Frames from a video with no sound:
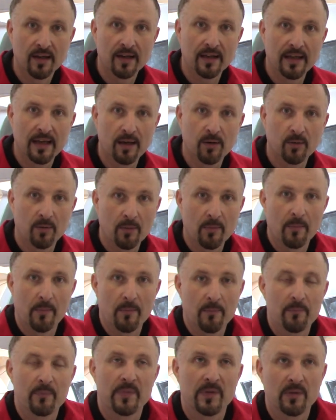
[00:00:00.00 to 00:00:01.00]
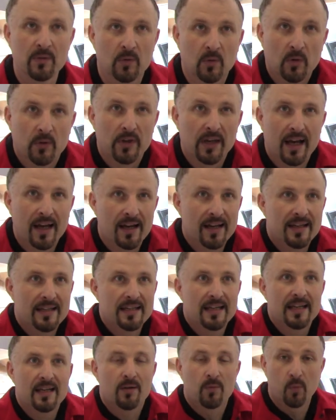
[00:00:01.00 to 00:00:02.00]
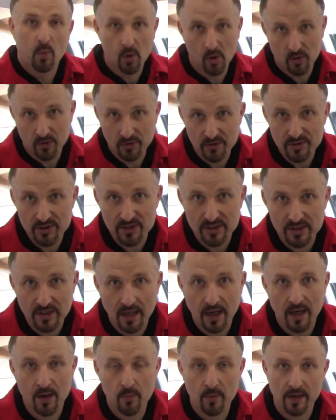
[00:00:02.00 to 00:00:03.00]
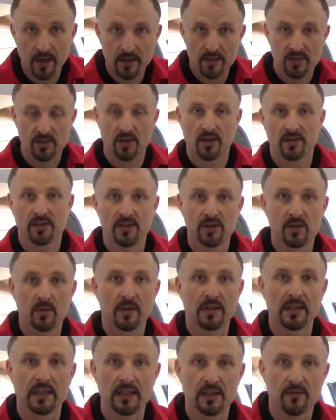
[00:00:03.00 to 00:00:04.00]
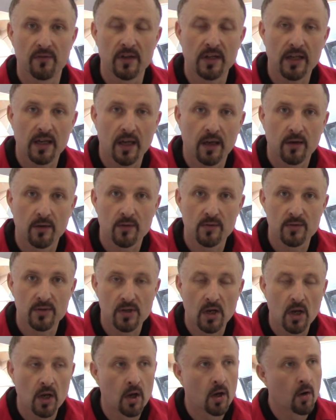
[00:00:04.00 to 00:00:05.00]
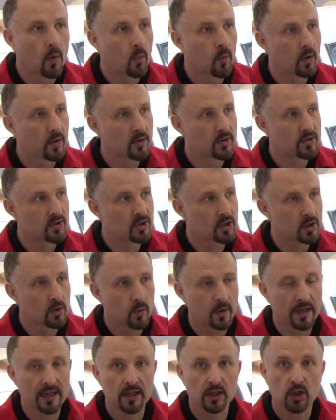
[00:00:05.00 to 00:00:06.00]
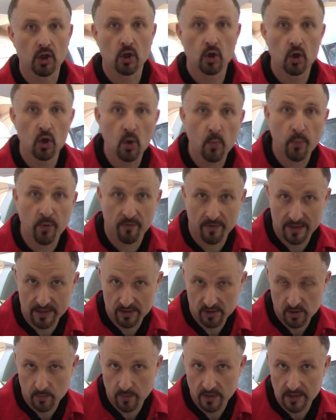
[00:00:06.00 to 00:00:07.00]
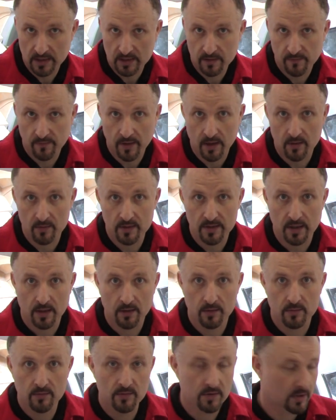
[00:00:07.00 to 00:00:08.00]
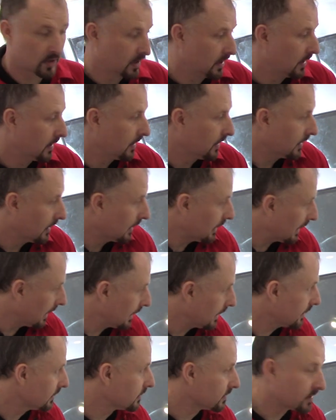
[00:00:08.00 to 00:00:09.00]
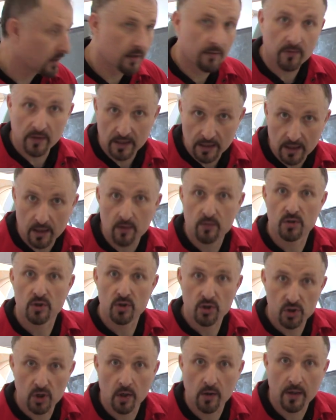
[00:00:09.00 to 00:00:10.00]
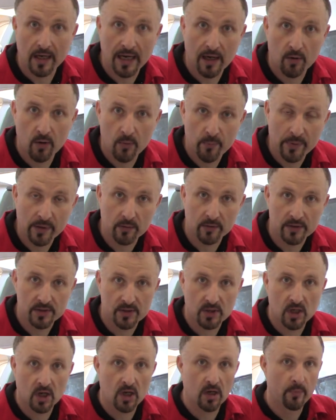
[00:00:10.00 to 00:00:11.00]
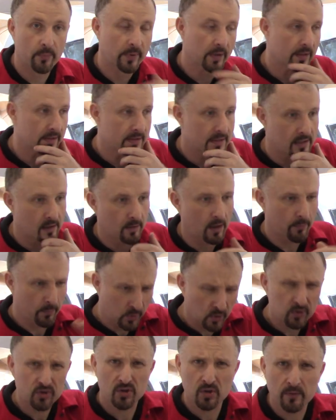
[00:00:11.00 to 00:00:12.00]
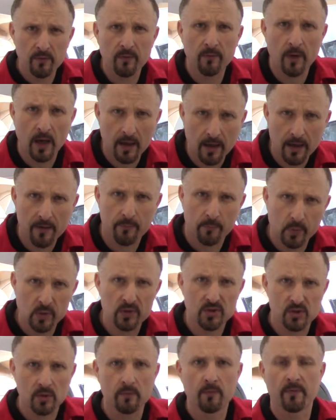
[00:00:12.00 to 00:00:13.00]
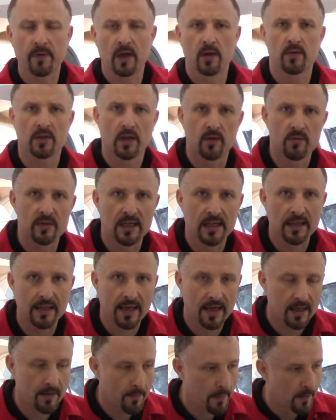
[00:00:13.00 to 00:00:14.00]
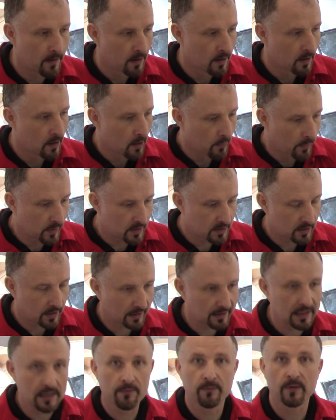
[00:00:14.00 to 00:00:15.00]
Now, the idea was, uh, when I started doing these videos, was to incorporate some of these photos into the videos and show you how I built this car. But uh, I put some, I have put some photos in there, but I keep